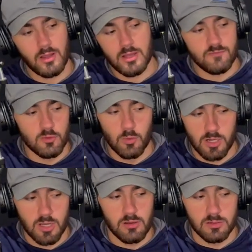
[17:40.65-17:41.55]
if you want to
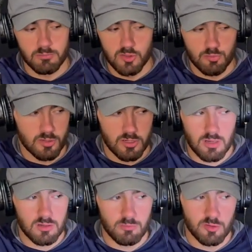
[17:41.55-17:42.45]
call it a
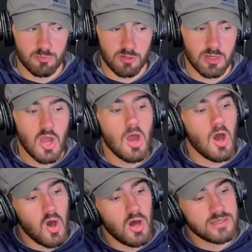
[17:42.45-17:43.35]
blueprint,
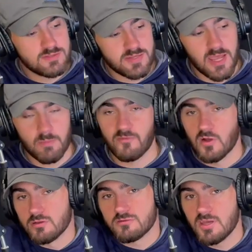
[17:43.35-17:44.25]
on tape for
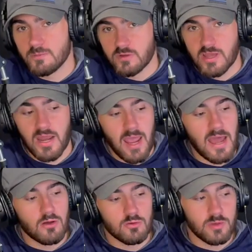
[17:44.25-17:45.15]
other teams on kind of
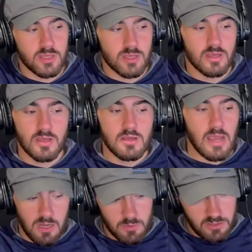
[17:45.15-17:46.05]
how do we
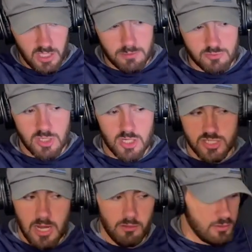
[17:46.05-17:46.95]
keep Josh
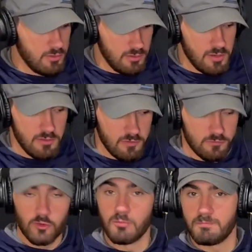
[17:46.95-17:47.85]
Allen in this
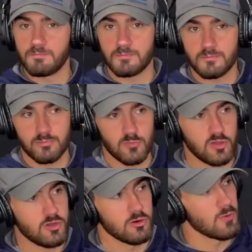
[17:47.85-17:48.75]
little
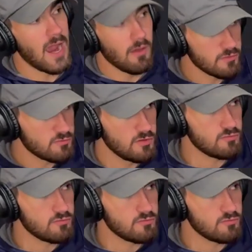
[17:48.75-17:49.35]
corral, this